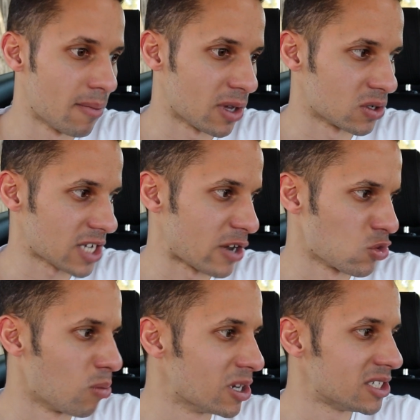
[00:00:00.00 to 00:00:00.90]
because I
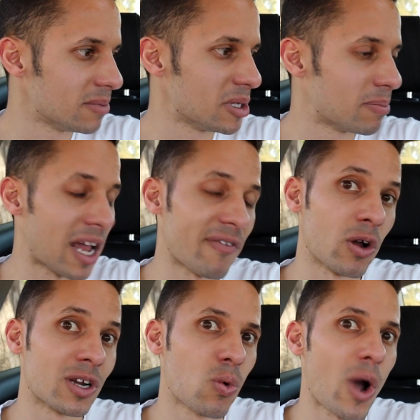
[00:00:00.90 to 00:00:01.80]
normally see people have
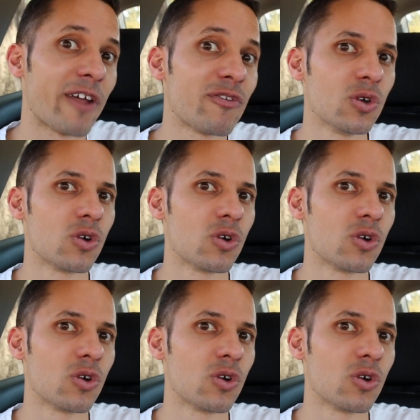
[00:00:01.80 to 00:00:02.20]
owned quite a few